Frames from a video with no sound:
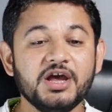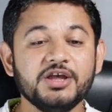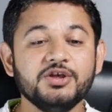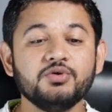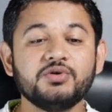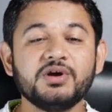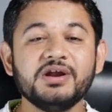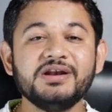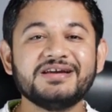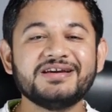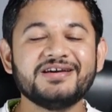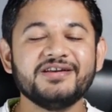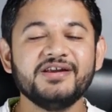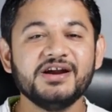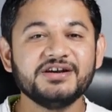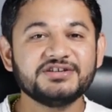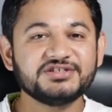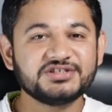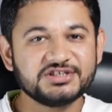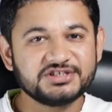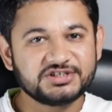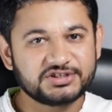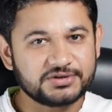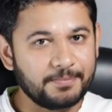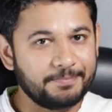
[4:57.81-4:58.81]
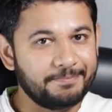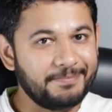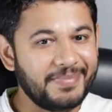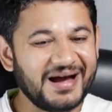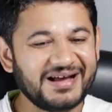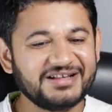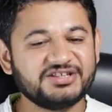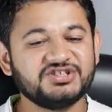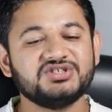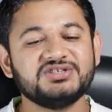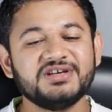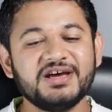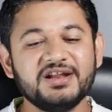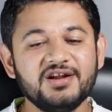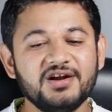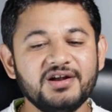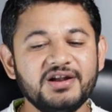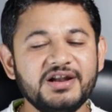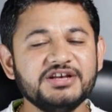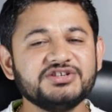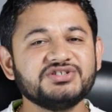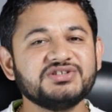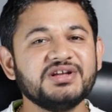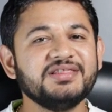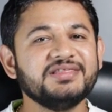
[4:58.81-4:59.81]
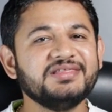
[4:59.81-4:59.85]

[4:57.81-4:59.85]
you can create such bestseller list,